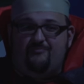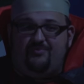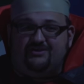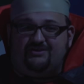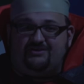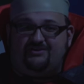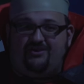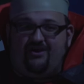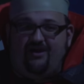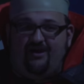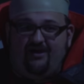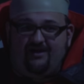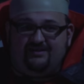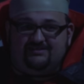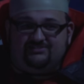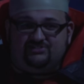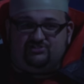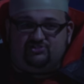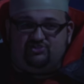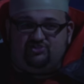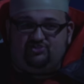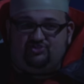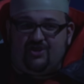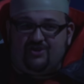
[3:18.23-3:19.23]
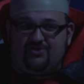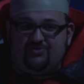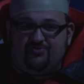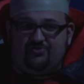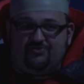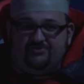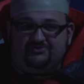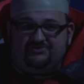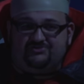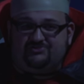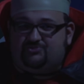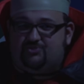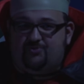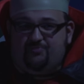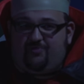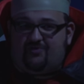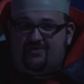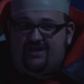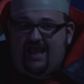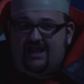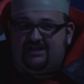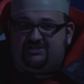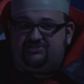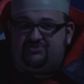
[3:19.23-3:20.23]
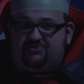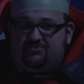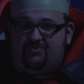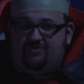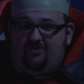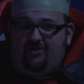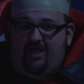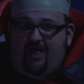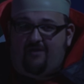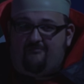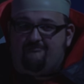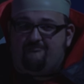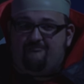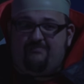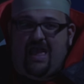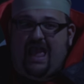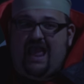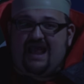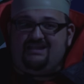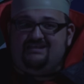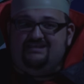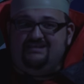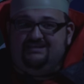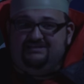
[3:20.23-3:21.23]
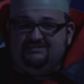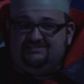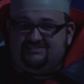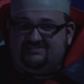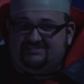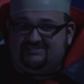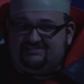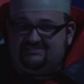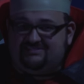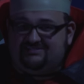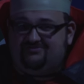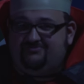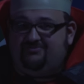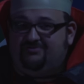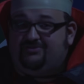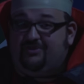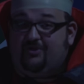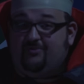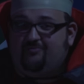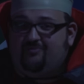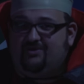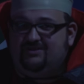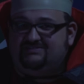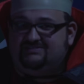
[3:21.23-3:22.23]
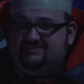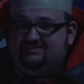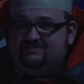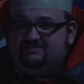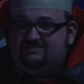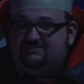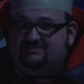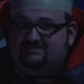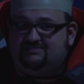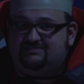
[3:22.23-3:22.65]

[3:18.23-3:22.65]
but cause general supernatural badness with their presence.